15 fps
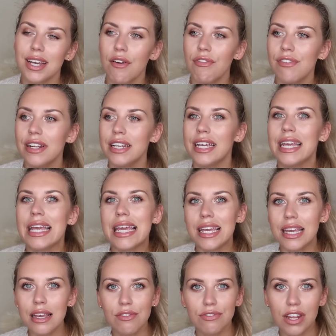definitely
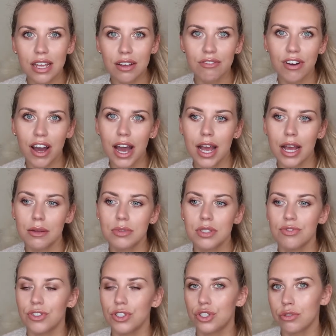evening
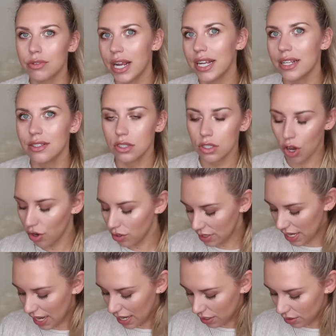vibes for drinks,
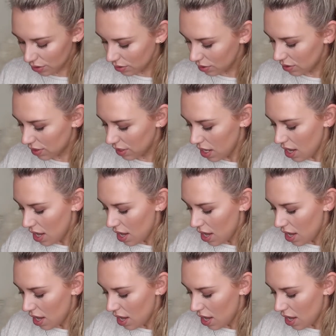cocktails,